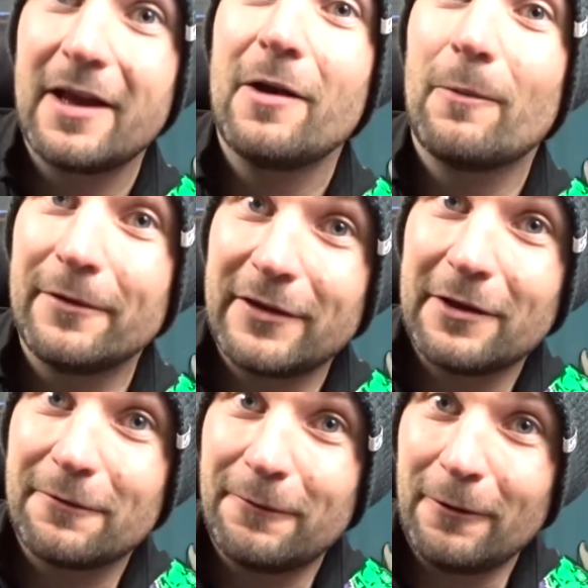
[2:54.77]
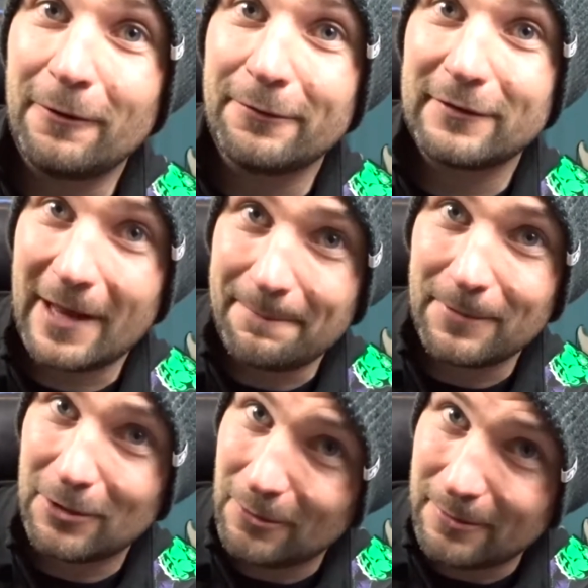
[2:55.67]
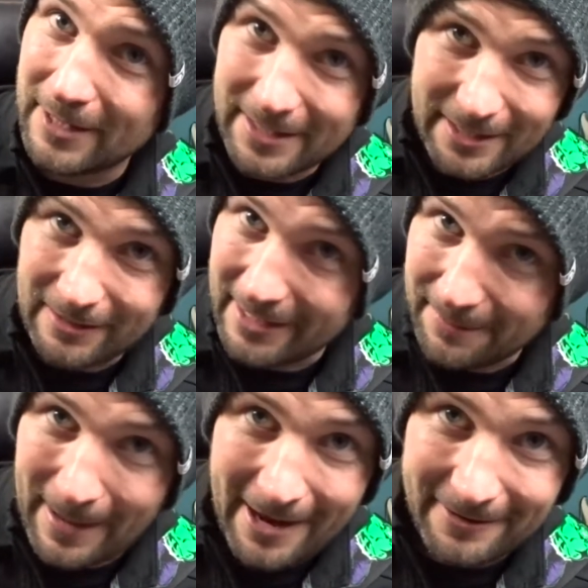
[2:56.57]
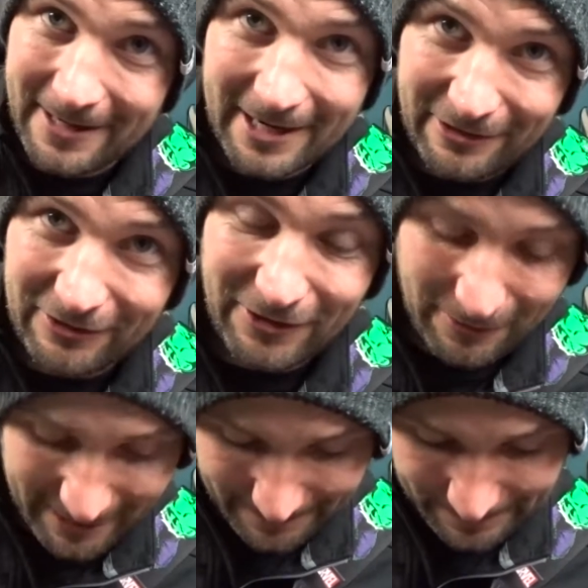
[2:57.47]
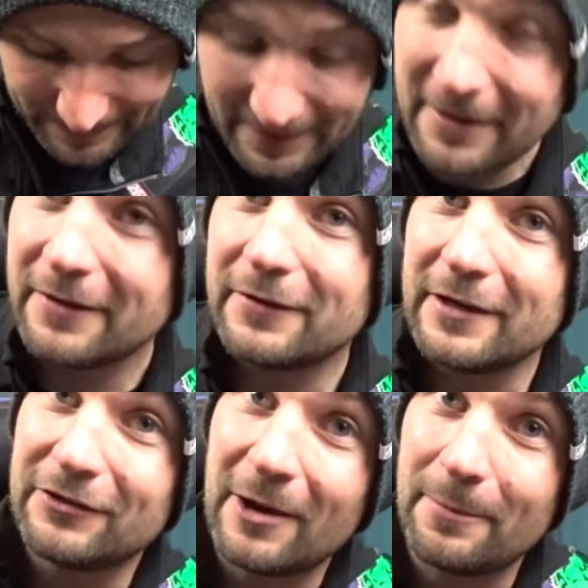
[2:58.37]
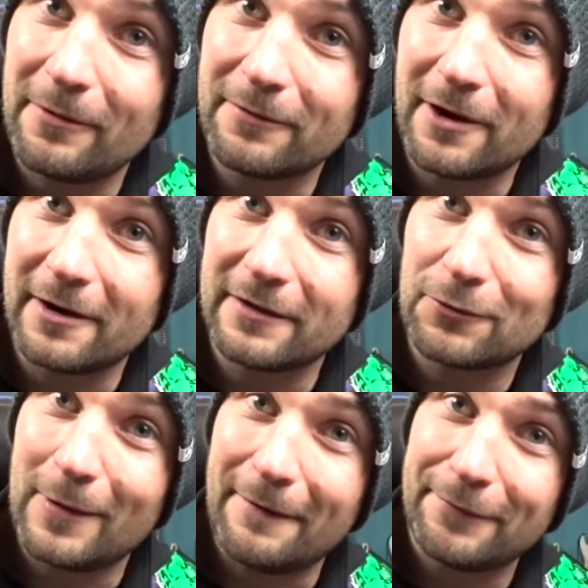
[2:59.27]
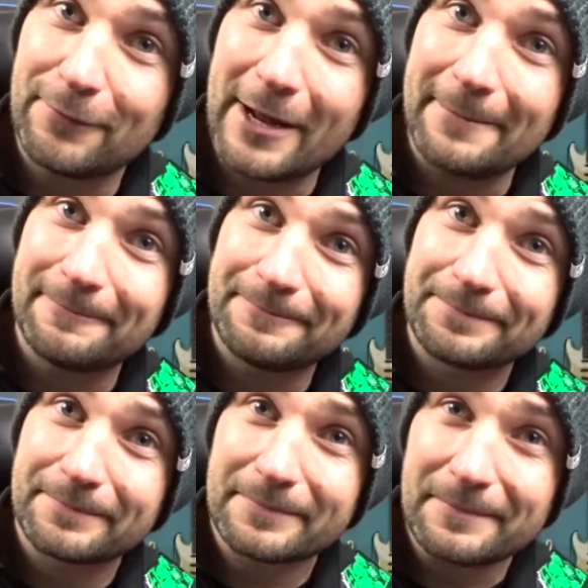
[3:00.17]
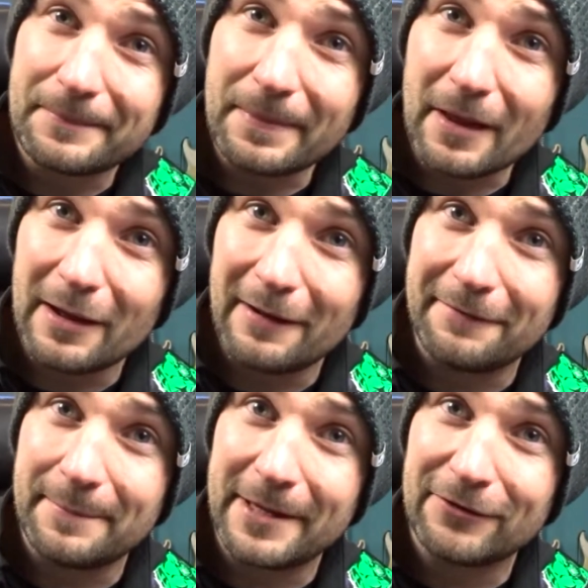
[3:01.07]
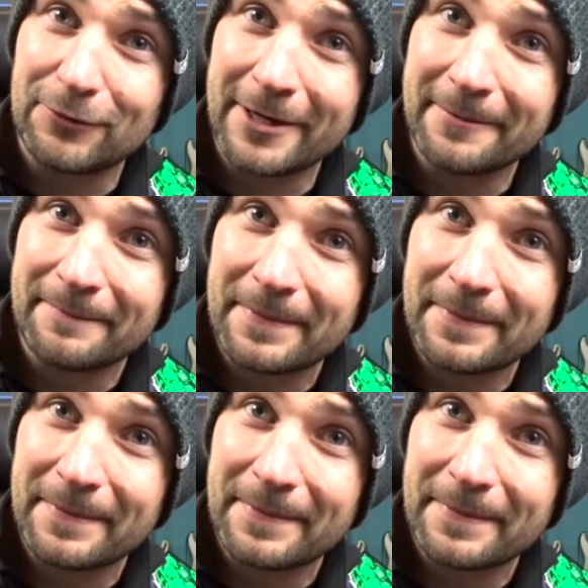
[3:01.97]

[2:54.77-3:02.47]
Once you get your full step, you do the little lick pattern that I just showed you. So you jump over onto the 12th fret of the B string,